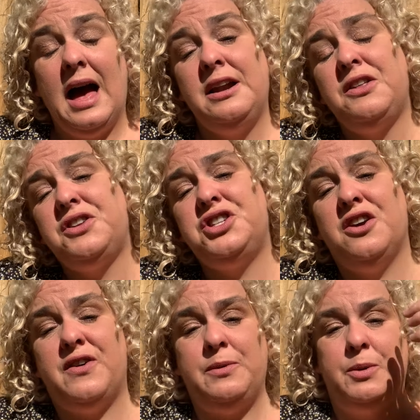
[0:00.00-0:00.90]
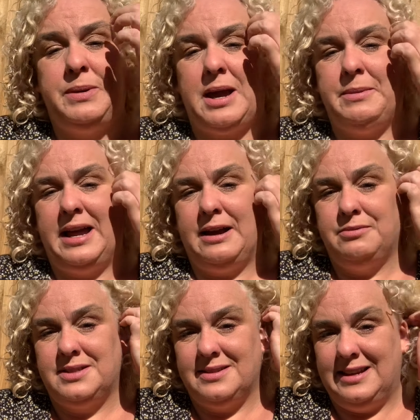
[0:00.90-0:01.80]
Another survey will be coming
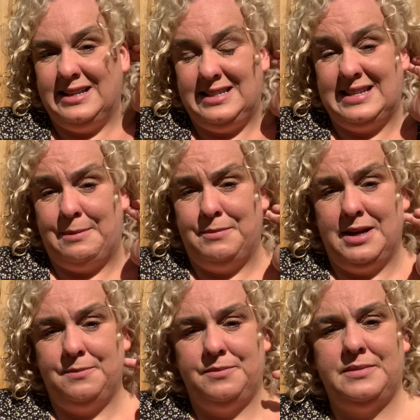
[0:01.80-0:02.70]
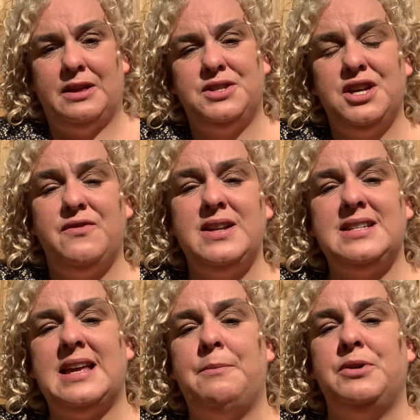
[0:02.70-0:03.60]
out in December. Now the survey in
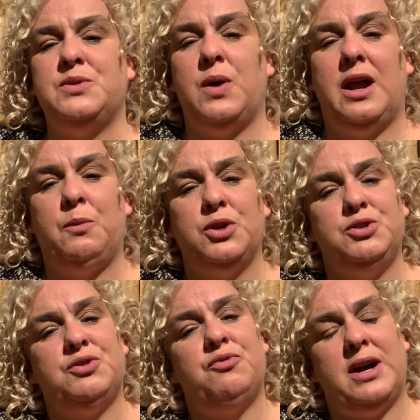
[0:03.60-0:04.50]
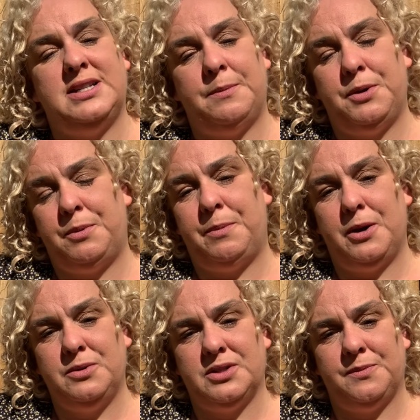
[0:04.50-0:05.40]
December is where I want you to write up your
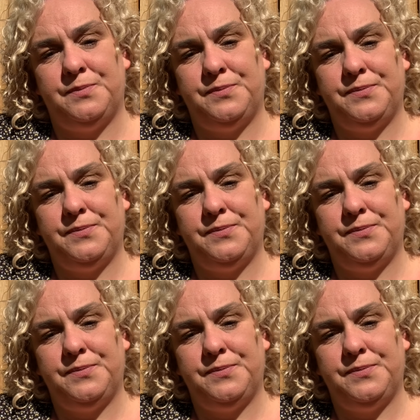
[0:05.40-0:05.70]
proposal.